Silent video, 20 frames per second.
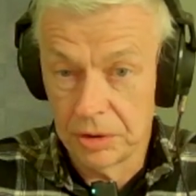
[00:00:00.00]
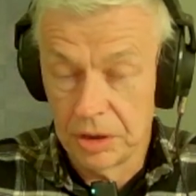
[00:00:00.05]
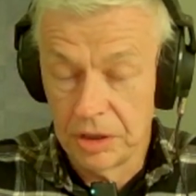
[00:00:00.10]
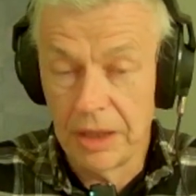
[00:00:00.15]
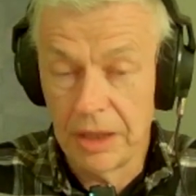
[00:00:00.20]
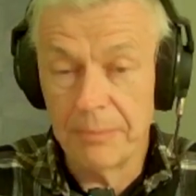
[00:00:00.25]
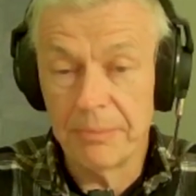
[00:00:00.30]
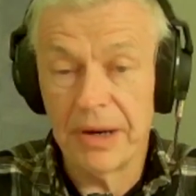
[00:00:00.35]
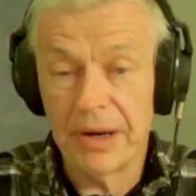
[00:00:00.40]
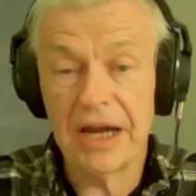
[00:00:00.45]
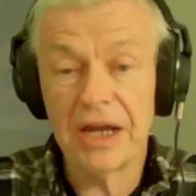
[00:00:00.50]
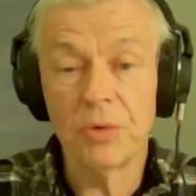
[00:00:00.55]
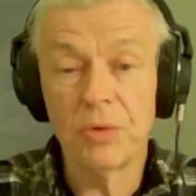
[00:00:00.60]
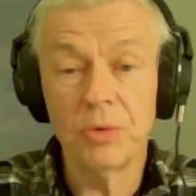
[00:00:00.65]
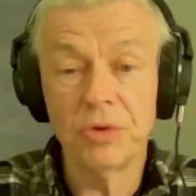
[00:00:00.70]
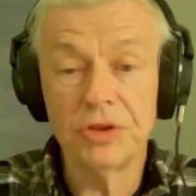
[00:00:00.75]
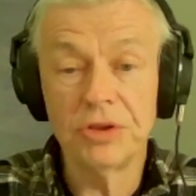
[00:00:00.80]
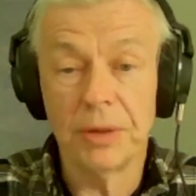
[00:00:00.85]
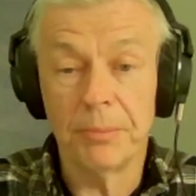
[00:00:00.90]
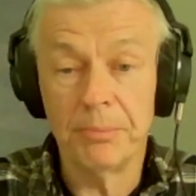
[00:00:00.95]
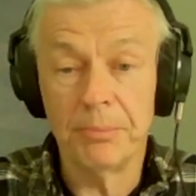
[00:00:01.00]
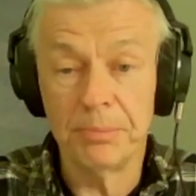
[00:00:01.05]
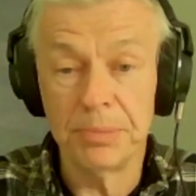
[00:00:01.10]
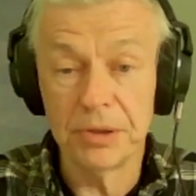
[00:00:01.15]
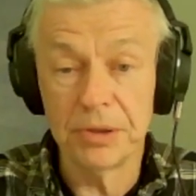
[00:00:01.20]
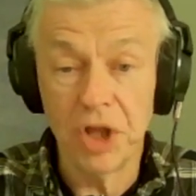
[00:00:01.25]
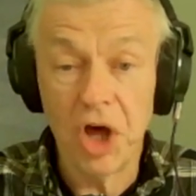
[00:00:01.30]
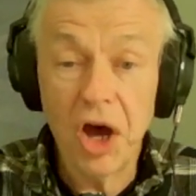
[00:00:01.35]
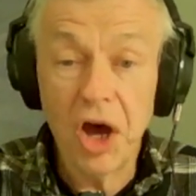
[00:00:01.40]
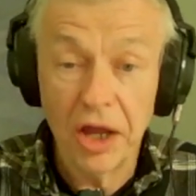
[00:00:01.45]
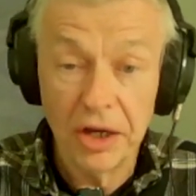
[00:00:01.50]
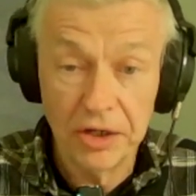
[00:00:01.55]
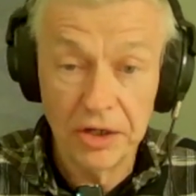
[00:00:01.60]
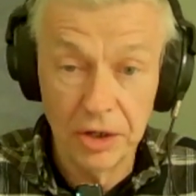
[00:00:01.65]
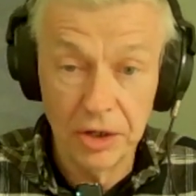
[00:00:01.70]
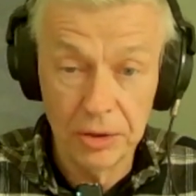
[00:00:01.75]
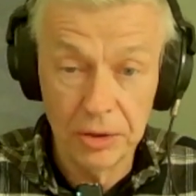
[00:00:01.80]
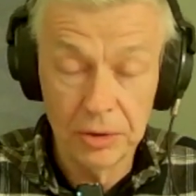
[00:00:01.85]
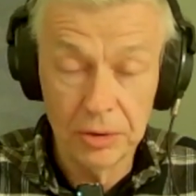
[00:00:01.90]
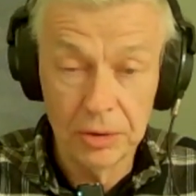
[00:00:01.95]
They buy it with the blood
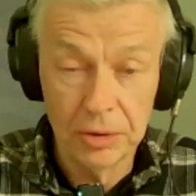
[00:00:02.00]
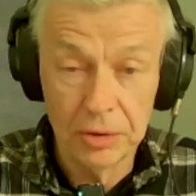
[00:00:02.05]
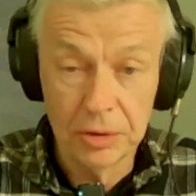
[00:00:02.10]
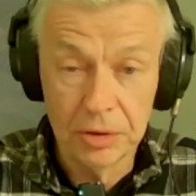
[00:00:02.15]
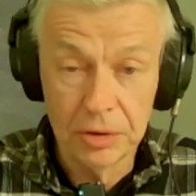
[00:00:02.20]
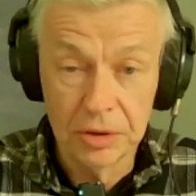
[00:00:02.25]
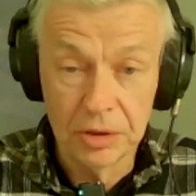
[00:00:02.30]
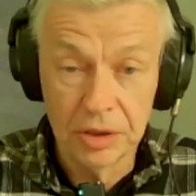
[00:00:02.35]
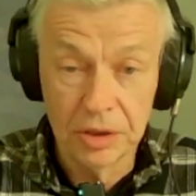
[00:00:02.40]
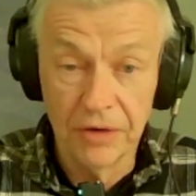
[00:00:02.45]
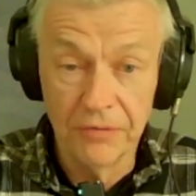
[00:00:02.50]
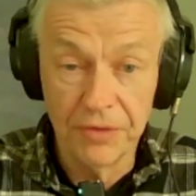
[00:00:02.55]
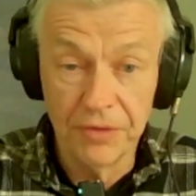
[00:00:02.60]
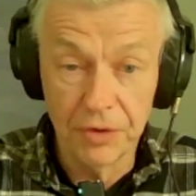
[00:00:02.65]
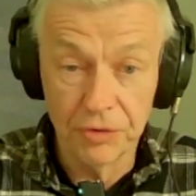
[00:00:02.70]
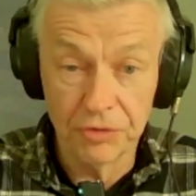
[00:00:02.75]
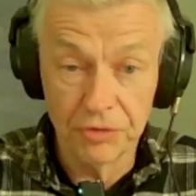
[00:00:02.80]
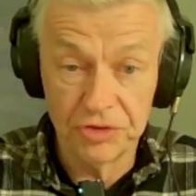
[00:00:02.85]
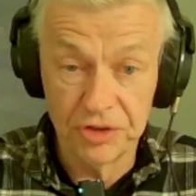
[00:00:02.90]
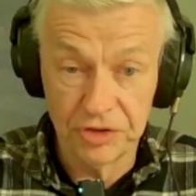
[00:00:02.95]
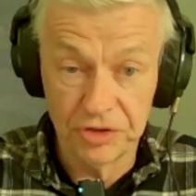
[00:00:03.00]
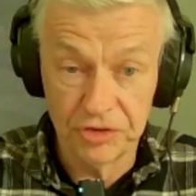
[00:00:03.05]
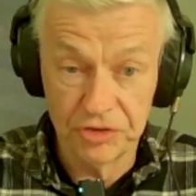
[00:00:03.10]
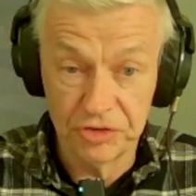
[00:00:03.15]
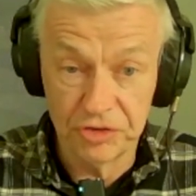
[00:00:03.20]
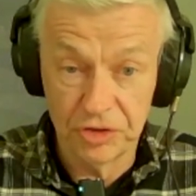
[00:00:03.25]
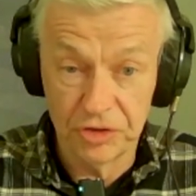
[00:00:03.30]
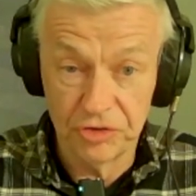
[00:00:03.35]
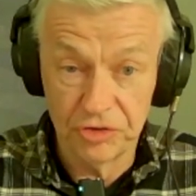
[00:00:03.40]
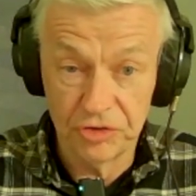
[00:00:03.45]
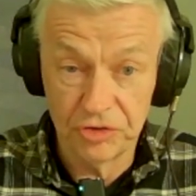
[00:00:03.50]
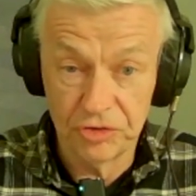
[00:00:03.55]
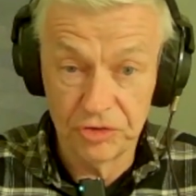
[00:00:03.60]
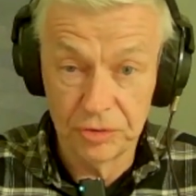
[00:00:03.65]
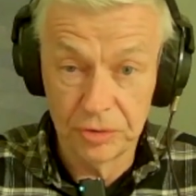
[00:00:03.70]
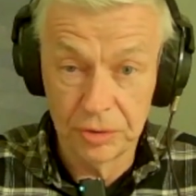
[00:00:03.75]
of their citizens.